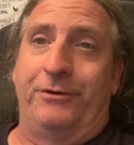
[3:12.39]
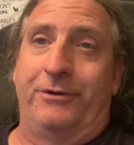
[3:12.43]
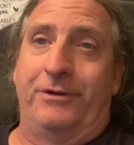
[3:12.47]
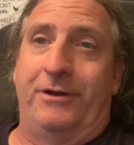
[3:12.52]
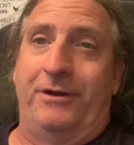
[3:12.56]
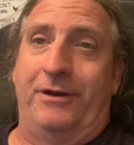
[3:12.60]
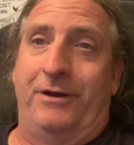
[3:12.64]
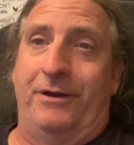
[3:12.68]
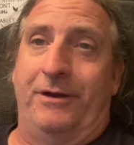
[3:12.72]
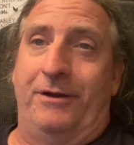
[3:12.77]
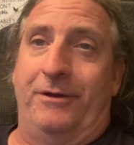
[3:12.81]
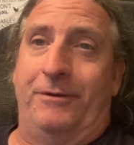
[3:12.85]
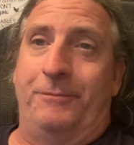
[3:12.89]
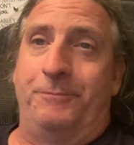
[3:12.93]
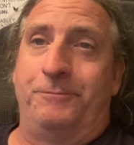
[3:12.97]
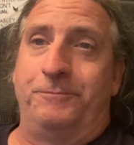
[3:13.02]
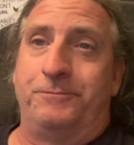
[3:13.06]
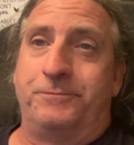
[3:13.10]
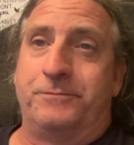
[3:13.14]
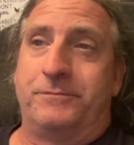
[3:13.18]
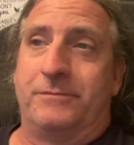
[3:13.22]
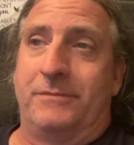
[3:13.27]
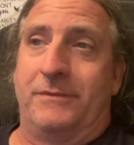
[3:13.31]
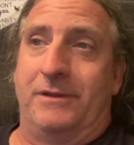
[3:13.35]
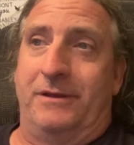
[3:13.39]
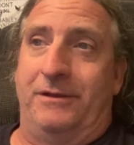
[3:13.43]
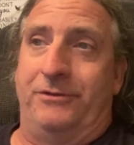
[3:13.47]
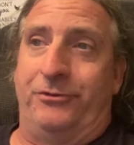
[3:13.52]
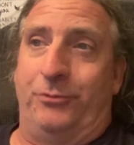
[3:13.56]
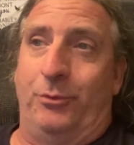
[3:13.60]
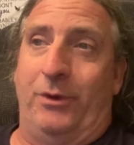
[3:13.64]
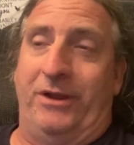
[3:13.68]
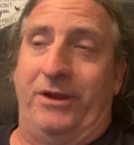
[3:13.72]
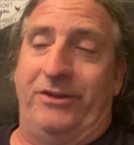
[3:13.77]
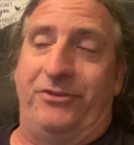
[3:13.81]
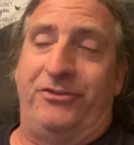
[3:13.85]
Um, that's
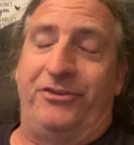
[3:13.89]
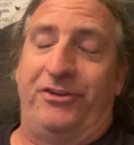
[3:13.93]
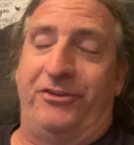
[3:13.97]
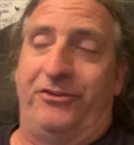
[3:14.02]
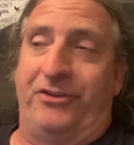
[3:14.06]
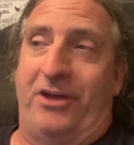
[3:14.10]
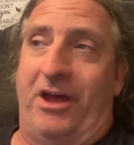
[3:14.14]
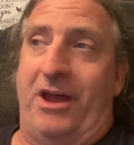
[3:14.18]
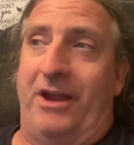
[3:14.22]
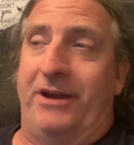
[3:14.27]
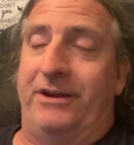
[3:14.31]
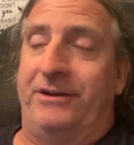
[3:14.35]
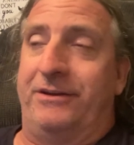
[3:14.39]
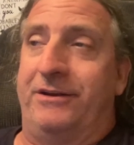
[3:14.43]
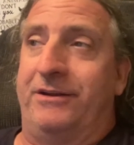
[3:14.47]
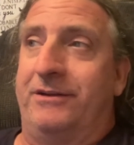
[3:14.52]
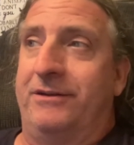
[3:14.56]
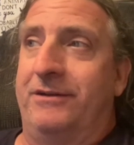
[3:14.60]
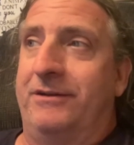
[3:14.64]
the way it's designed,